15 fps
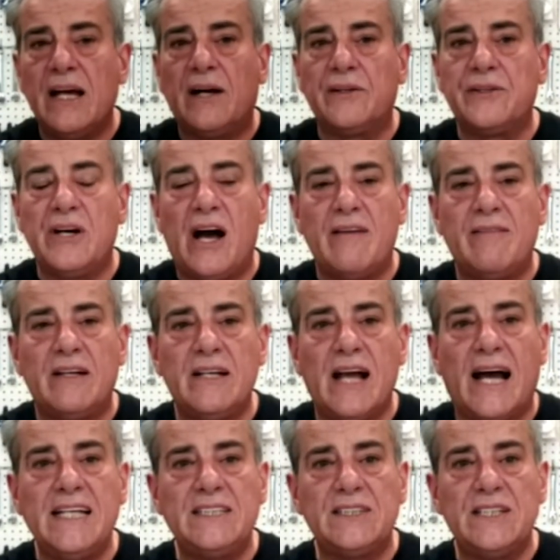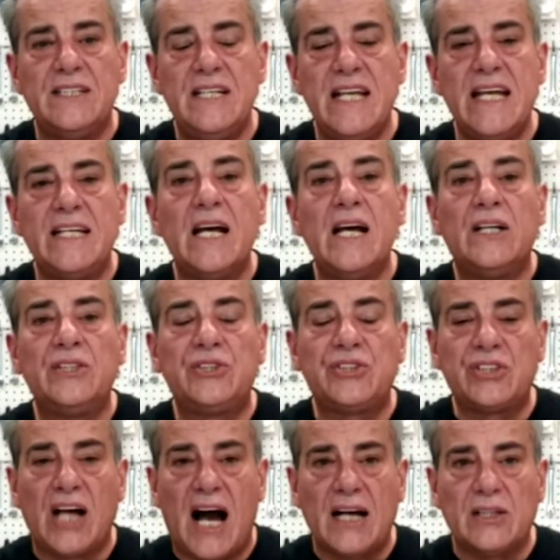and you'll have a nice, neat,
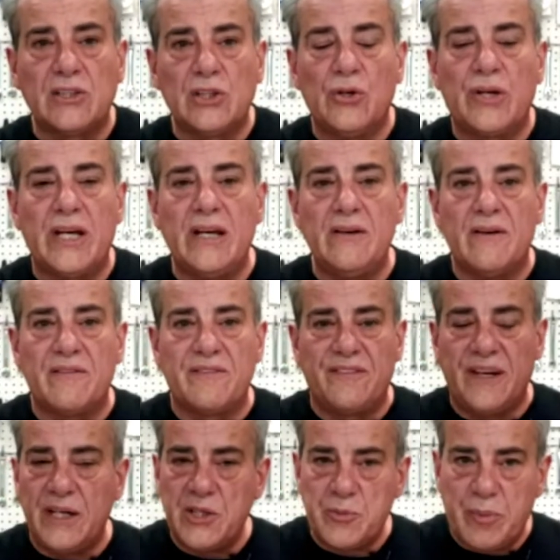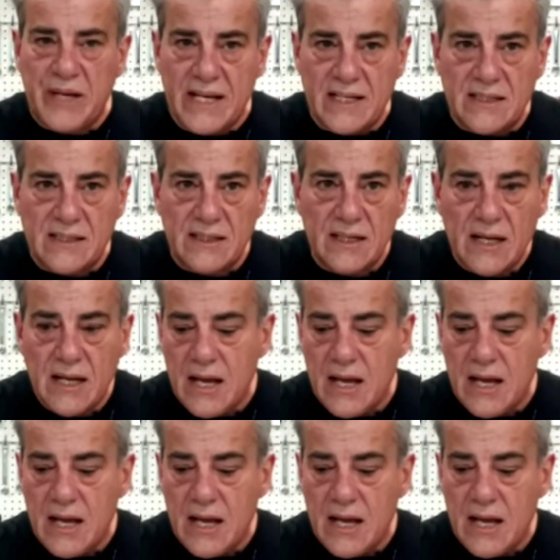stock-looking finished piece.